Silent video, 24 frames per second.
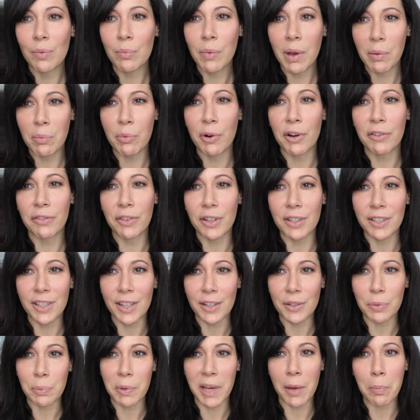My boyfriend
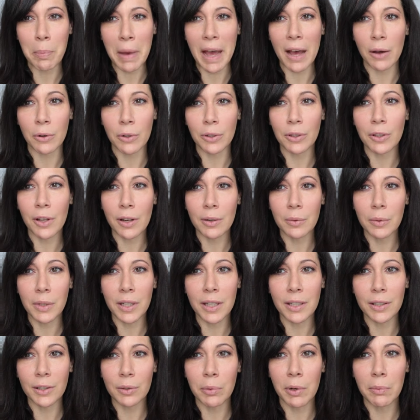tells me I pout a lot when
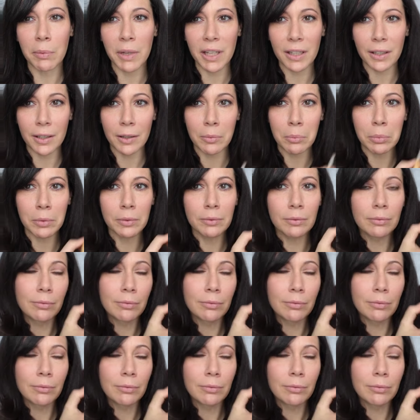I do my makeup.